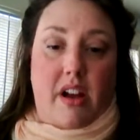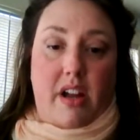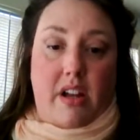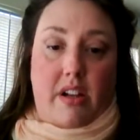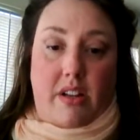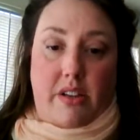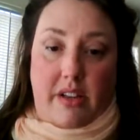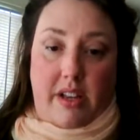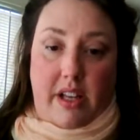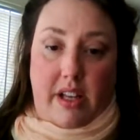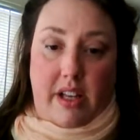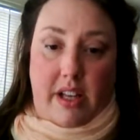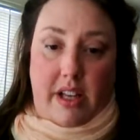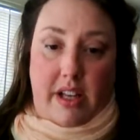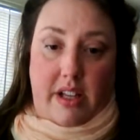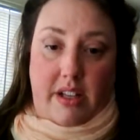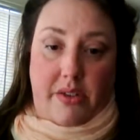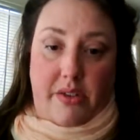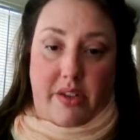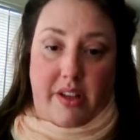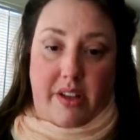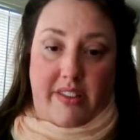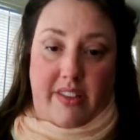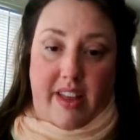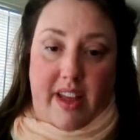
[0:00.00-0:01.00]

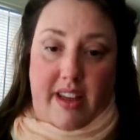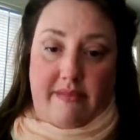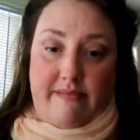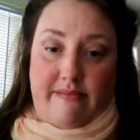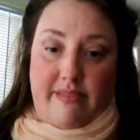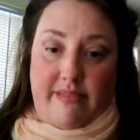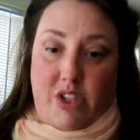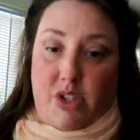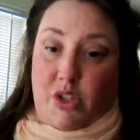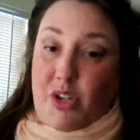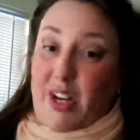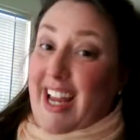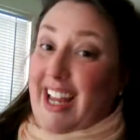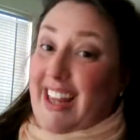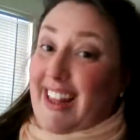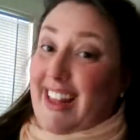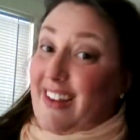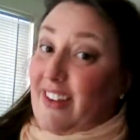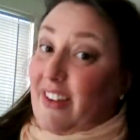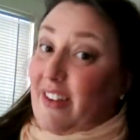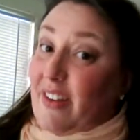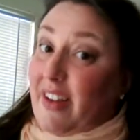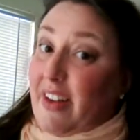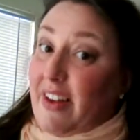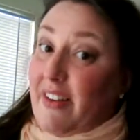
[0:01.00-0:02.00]
including that tricky
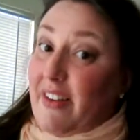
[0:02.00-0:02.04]
little